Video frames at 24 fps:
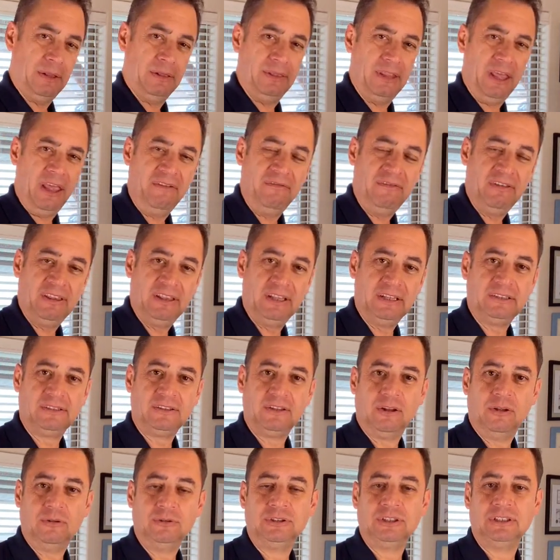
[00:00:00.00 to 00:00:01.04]
David is
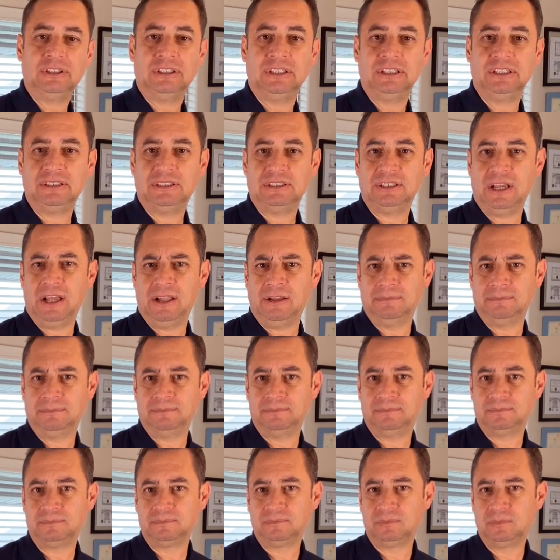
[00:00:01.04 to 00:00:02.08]
closing this
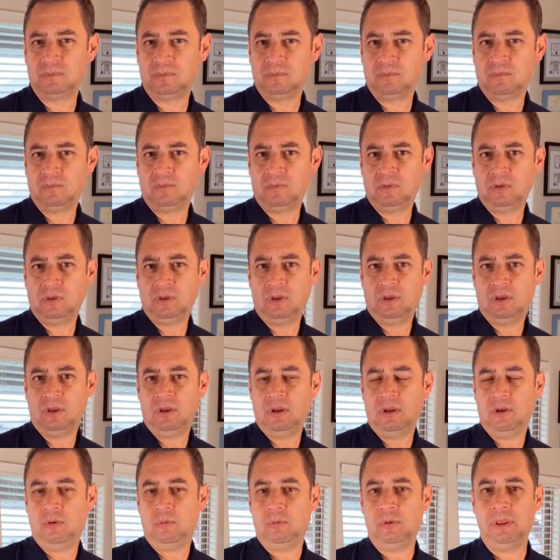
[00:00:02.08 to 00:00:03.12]
psalm
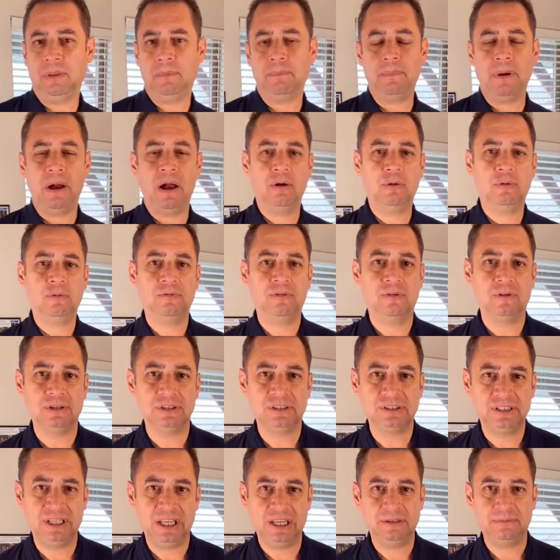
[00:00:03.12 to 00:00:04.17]
with a powerful
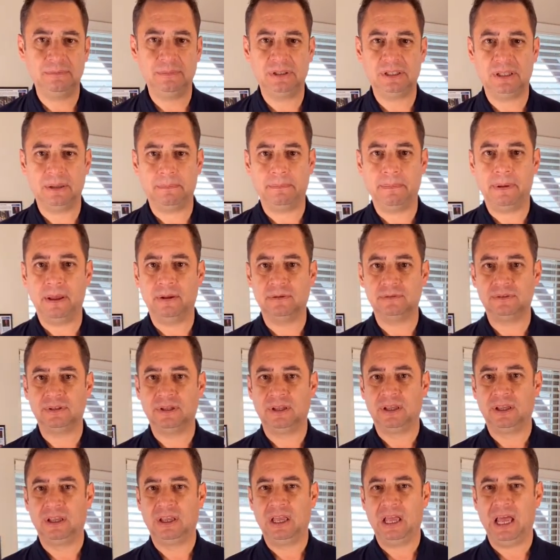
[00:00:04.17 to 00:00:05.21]
statement about
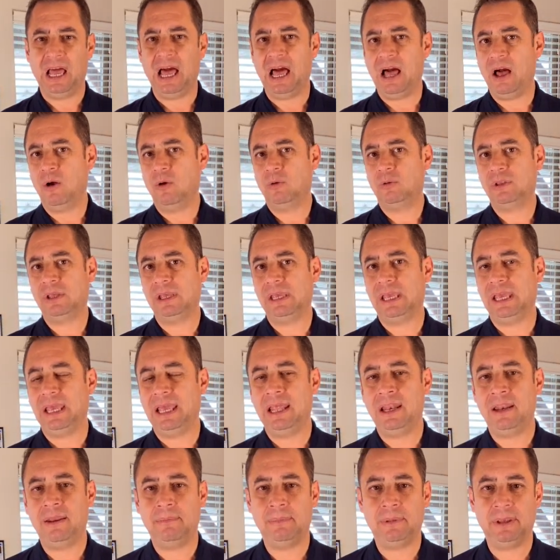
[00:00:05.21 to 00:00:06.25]
how the
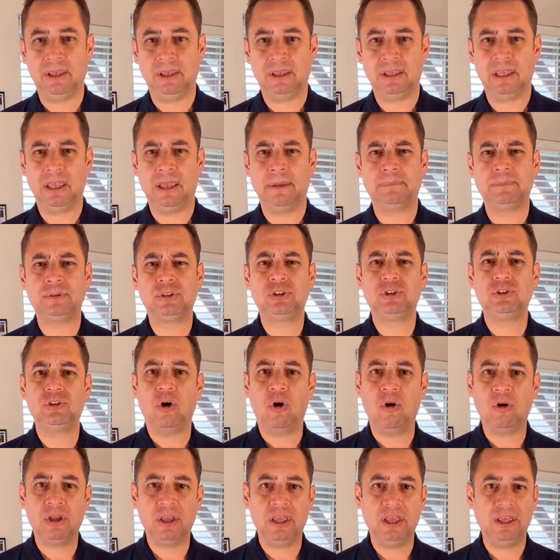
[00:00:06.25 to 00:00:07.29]
enemy keeps
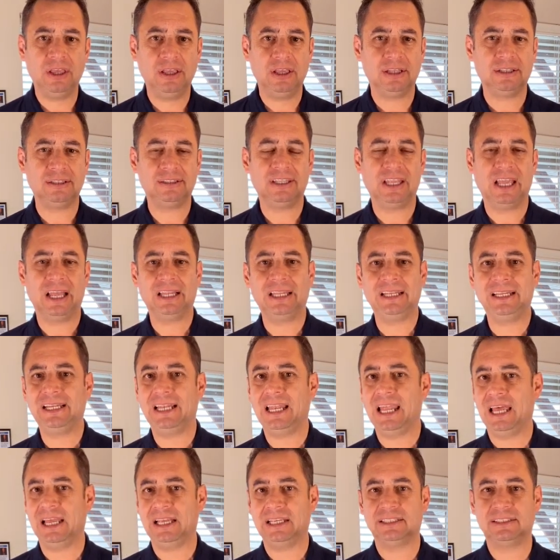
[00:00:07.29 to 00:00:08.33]
talking and telling
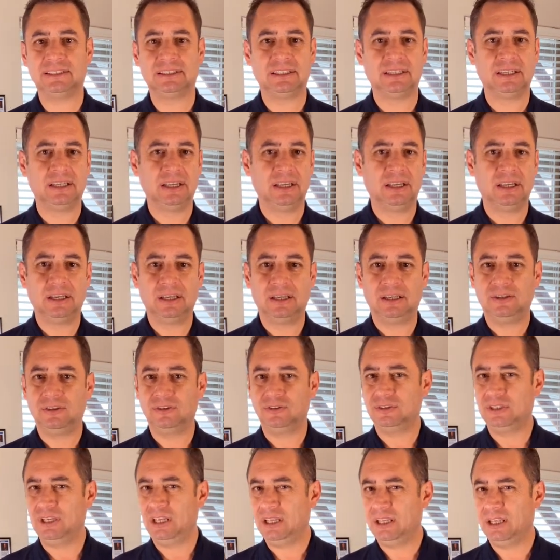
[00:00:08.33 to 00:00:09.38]
lies. You
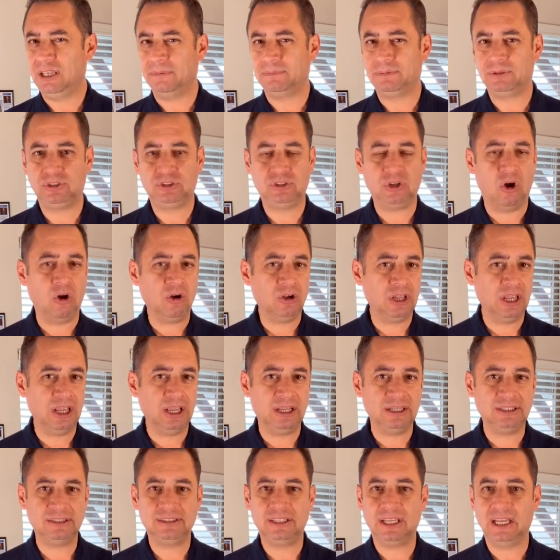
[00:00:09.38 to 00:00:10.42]
see, keeps
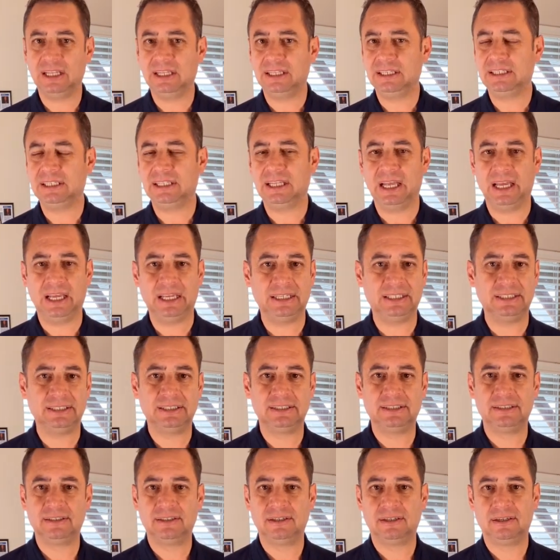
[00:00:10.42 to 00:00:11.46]
talking and telling
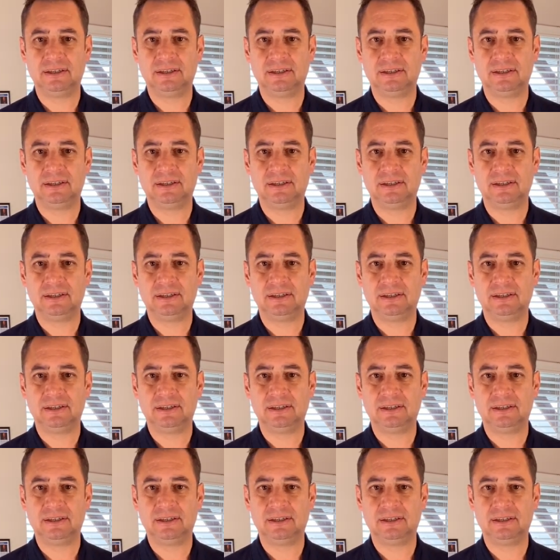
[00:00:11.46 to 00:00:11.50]
lies.